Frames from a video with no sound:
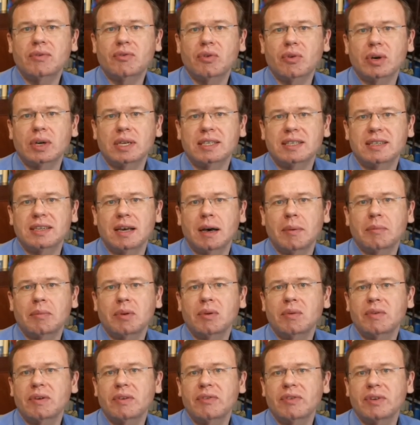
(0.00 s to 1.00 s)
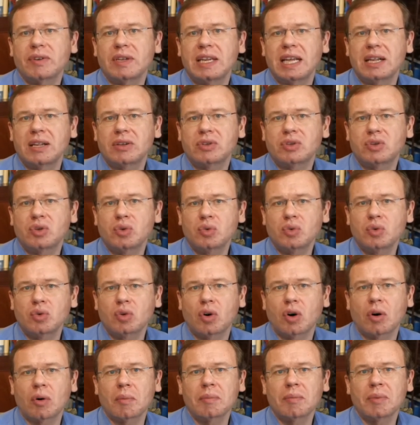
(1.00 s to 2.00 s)
for example, with an L2
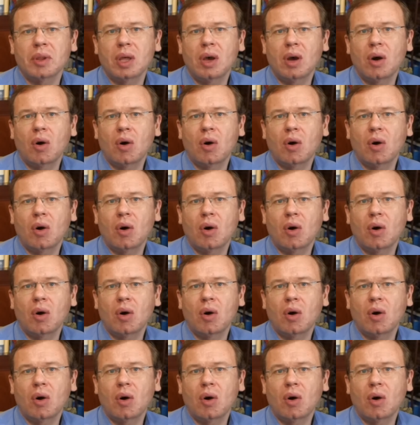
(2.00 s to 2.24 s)
norm